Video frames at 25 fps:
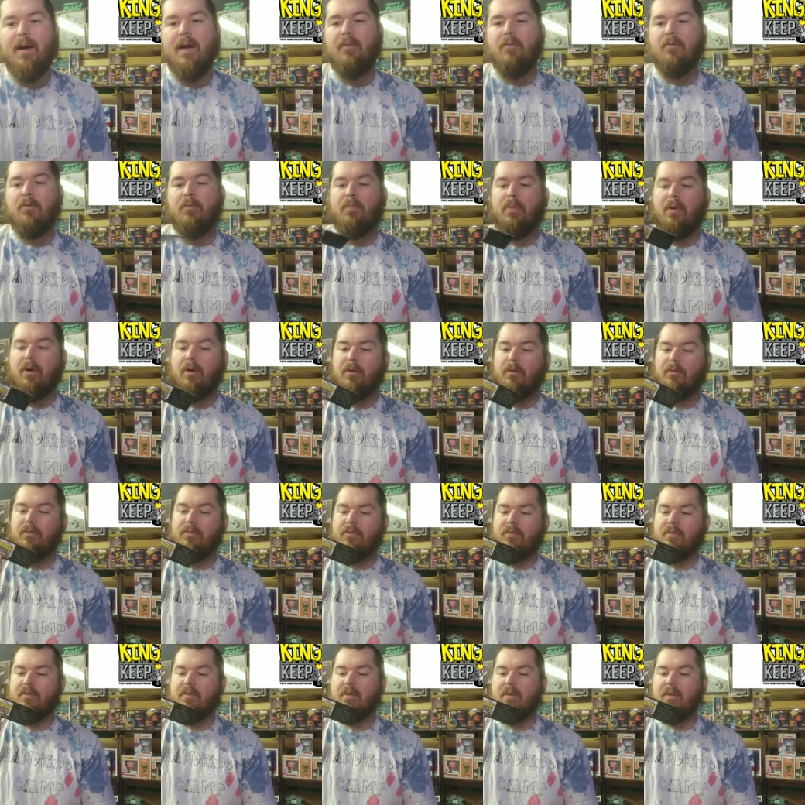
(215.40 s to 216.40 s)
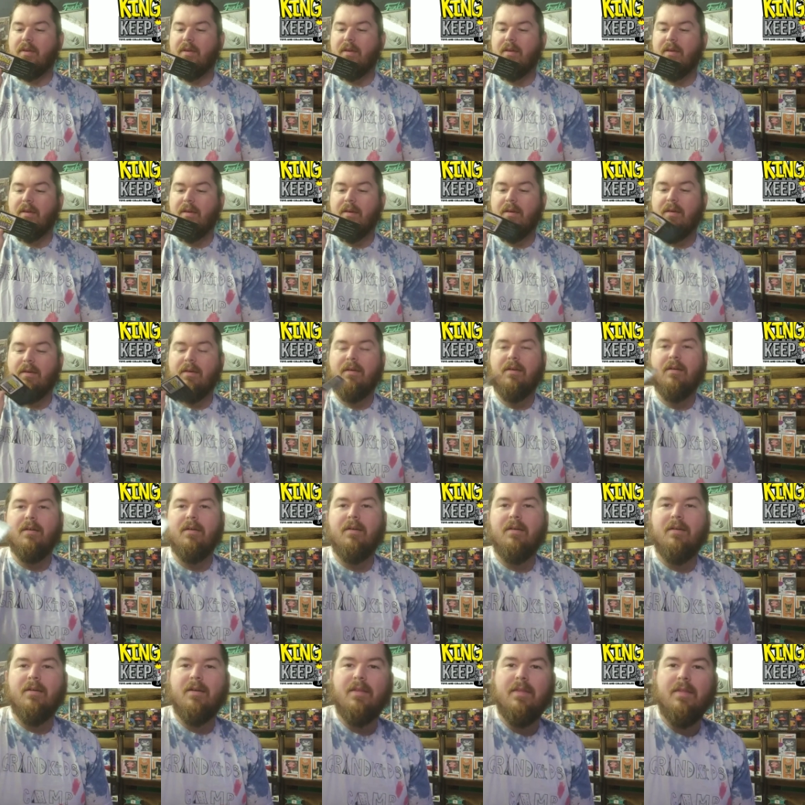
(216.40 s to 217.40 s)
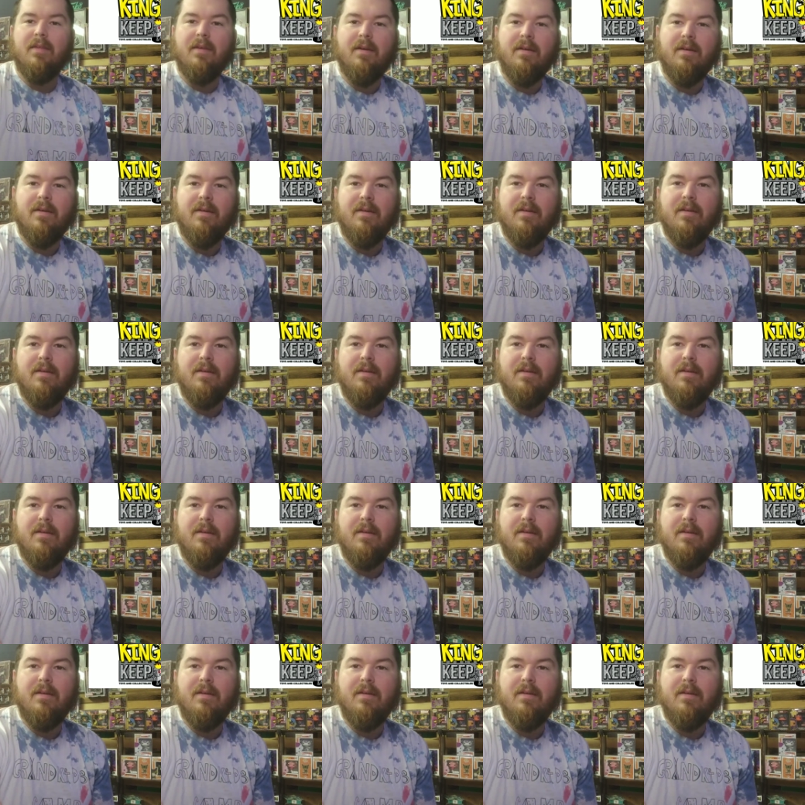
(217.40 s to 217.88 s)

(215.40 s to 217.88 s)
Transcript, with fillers: I will post. Oh, look at that.